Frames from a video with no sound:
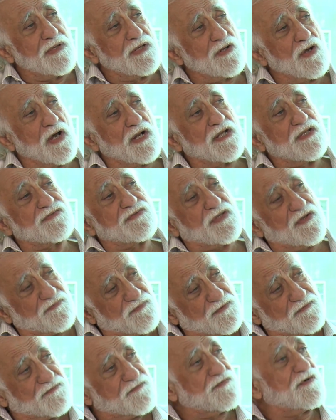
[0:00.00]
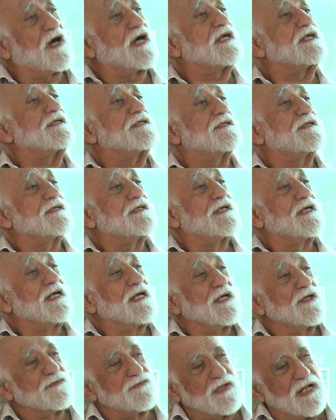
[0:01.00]
in on a different flight.
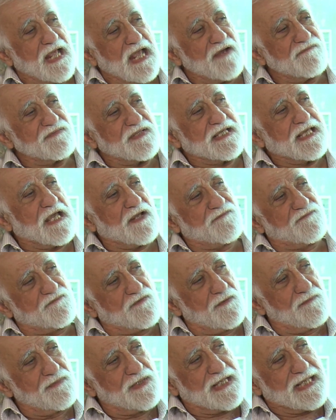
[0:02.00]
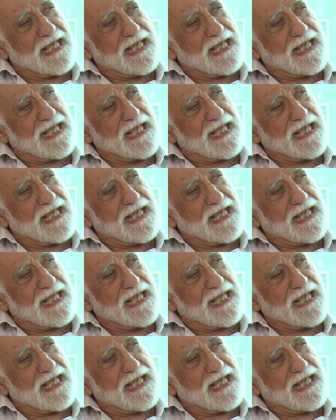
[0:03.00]
So they have to get from the